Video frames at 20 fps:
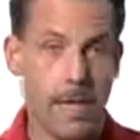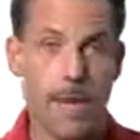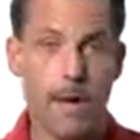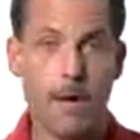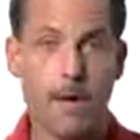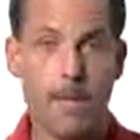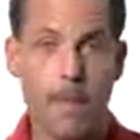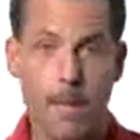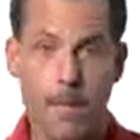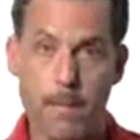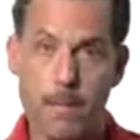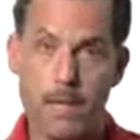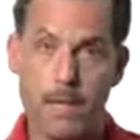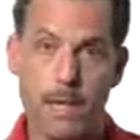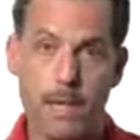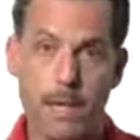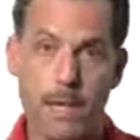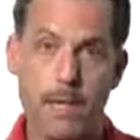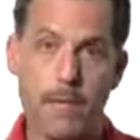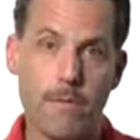Now remember, the
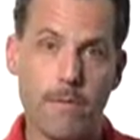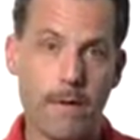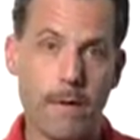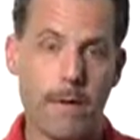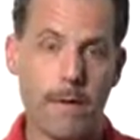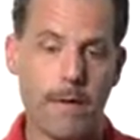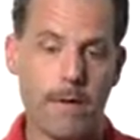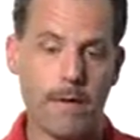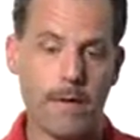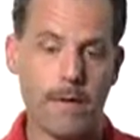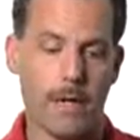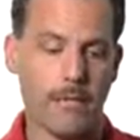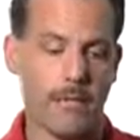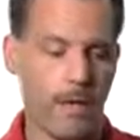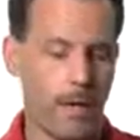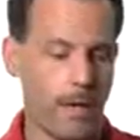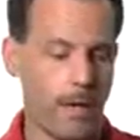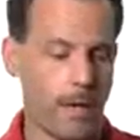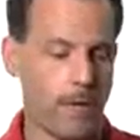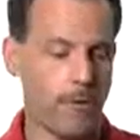key thing here, if
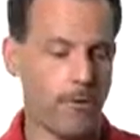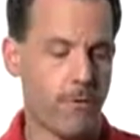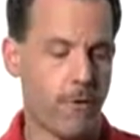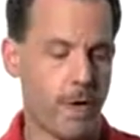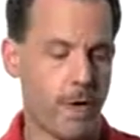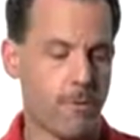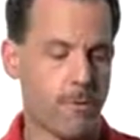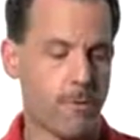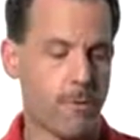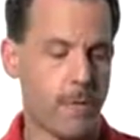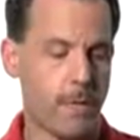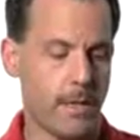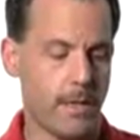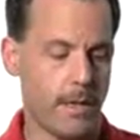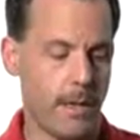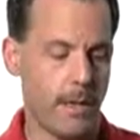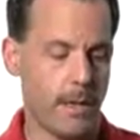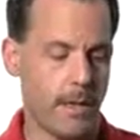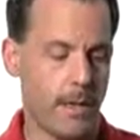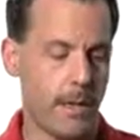I want to transmit
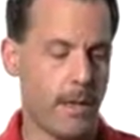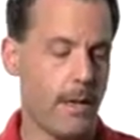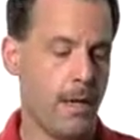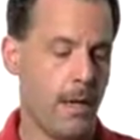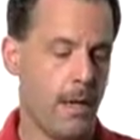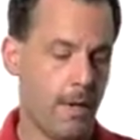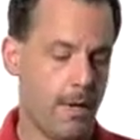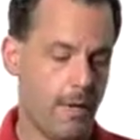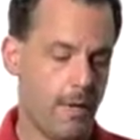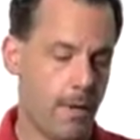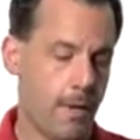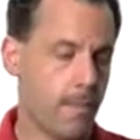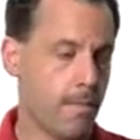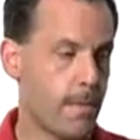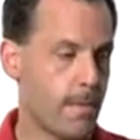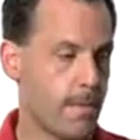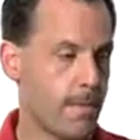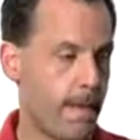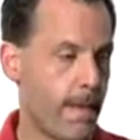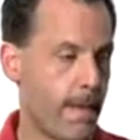data from
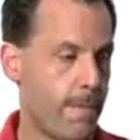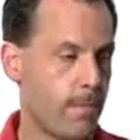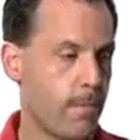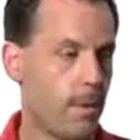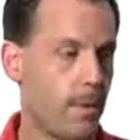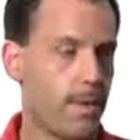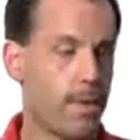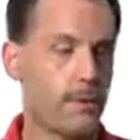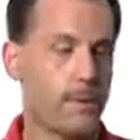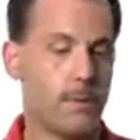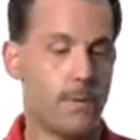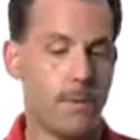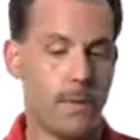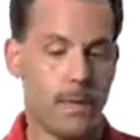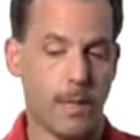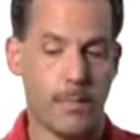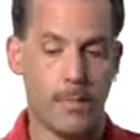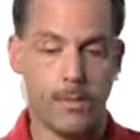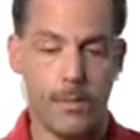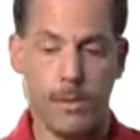this LabQuest to a
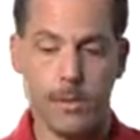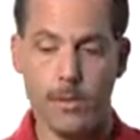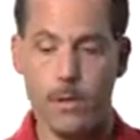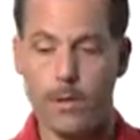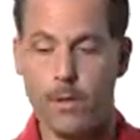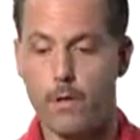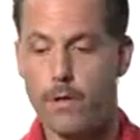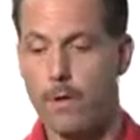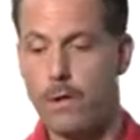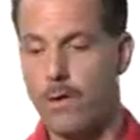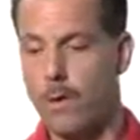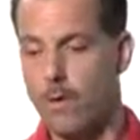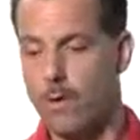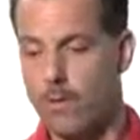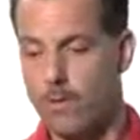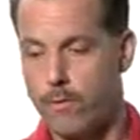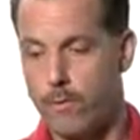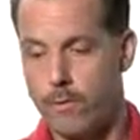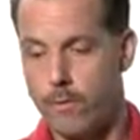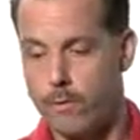computer,
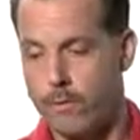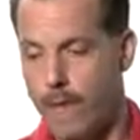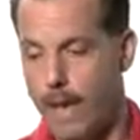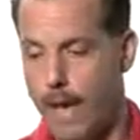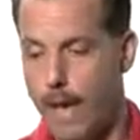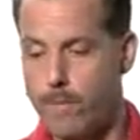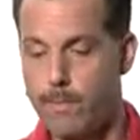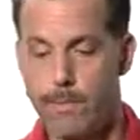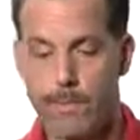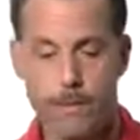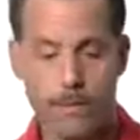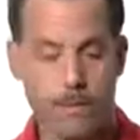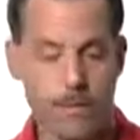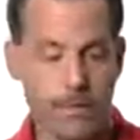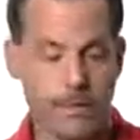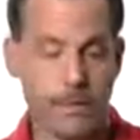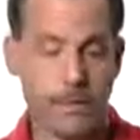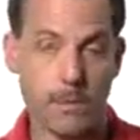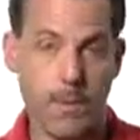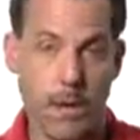to a tablet, or
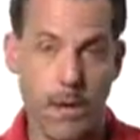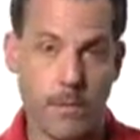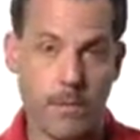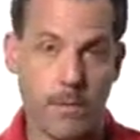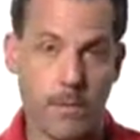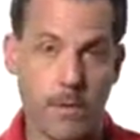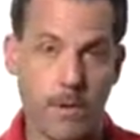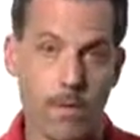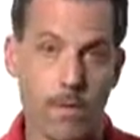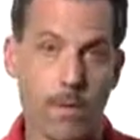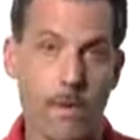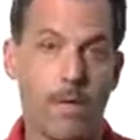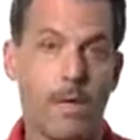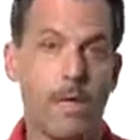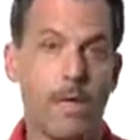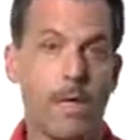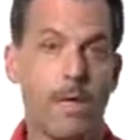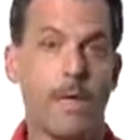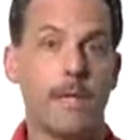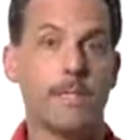to a smartphone,
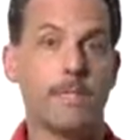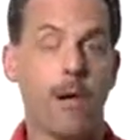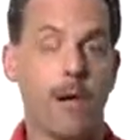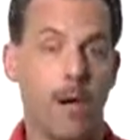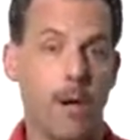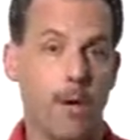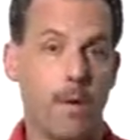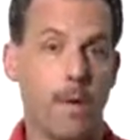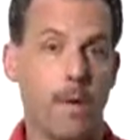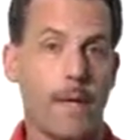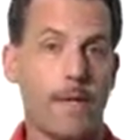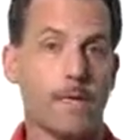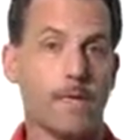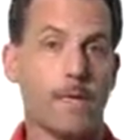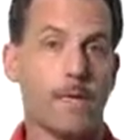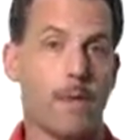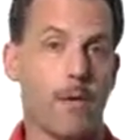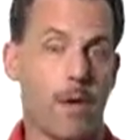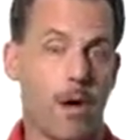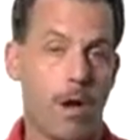is always
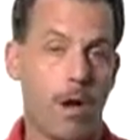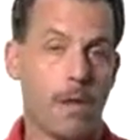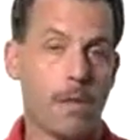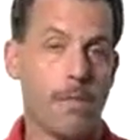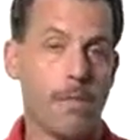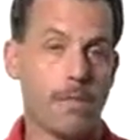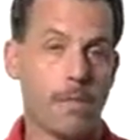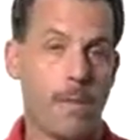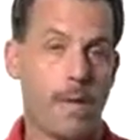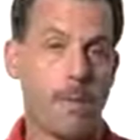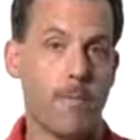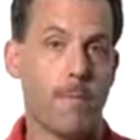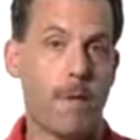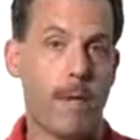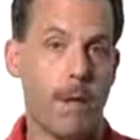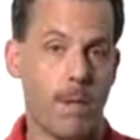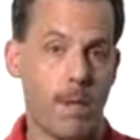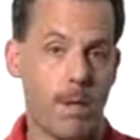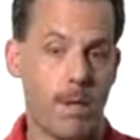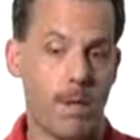that they're all in the same
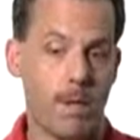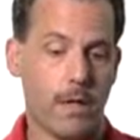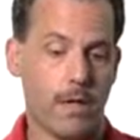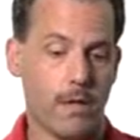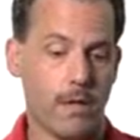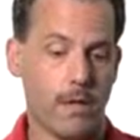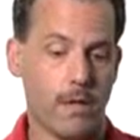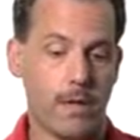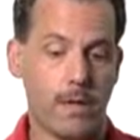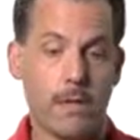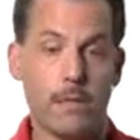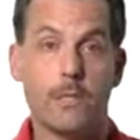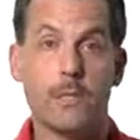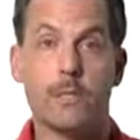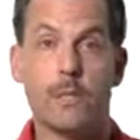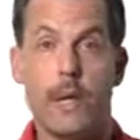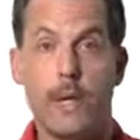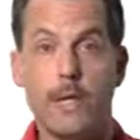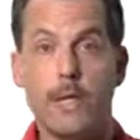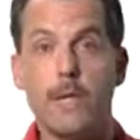network.
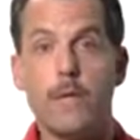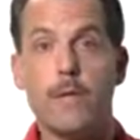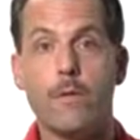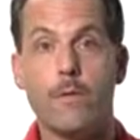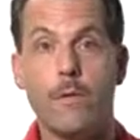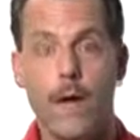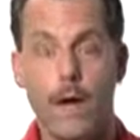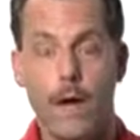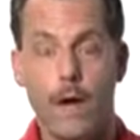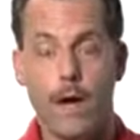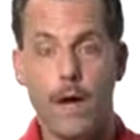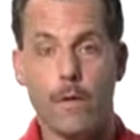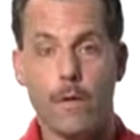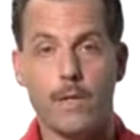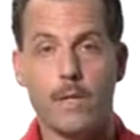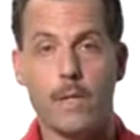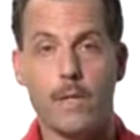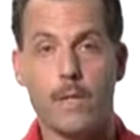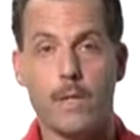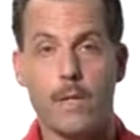So what I need to do now
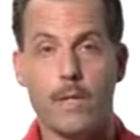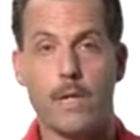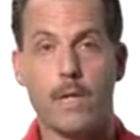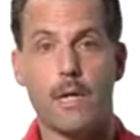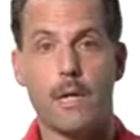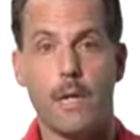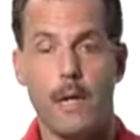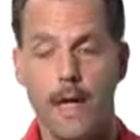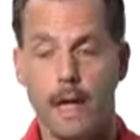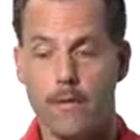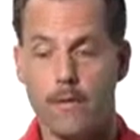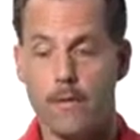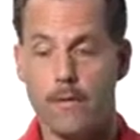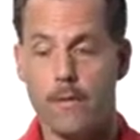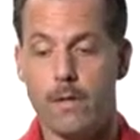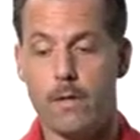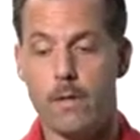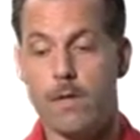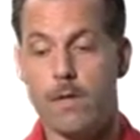is I need to connect,